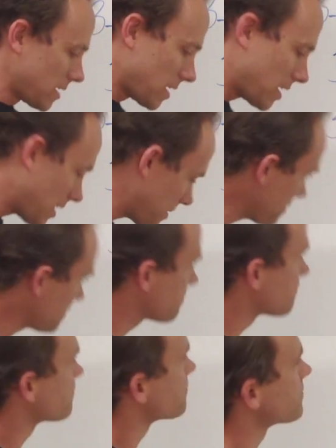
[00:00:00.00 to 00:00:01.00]
I
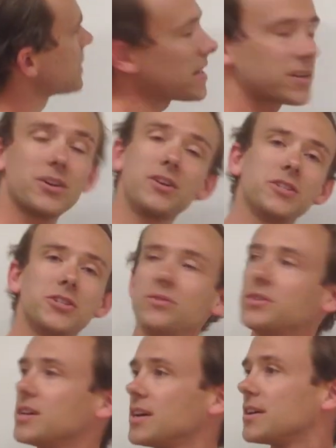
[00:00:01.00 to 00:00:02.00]
encourage you
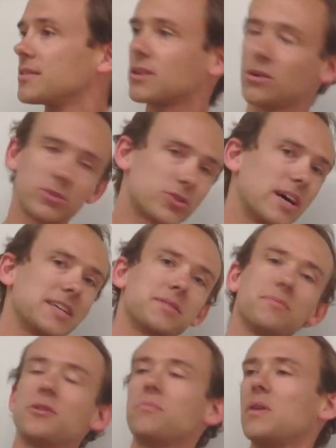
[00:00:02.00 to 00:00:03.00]
to go try
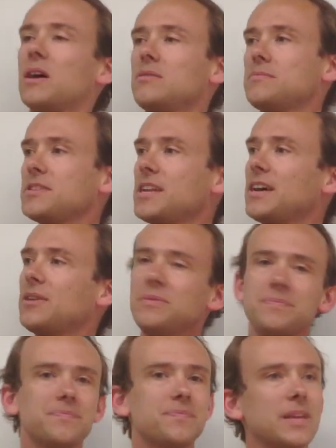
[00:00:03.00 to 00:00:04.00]
some other problems now
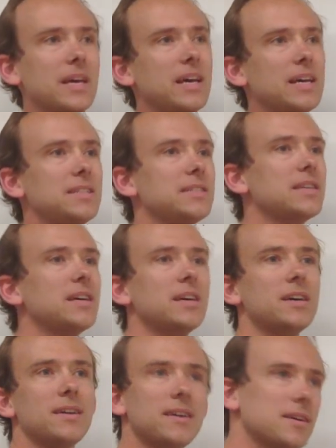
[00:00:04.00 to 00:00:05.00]
and
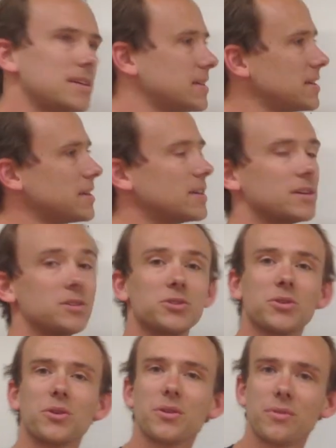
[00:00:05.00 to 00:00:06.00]

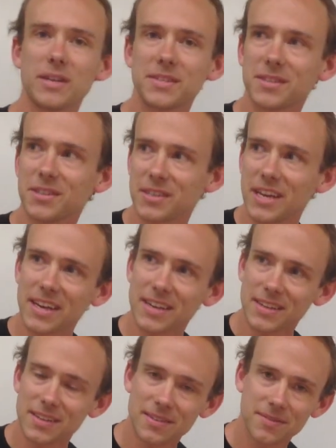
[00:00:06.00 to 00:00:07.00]
enjoy the rest of your day.
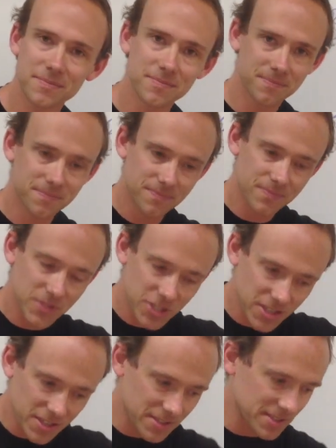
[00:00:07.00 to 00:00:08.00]

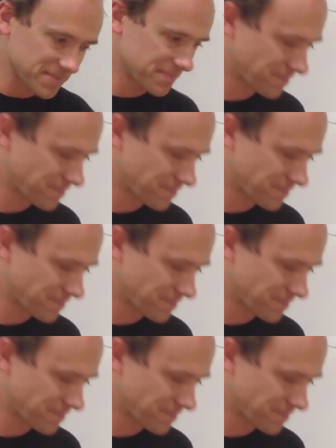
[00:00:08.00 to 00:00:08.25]
Cheers.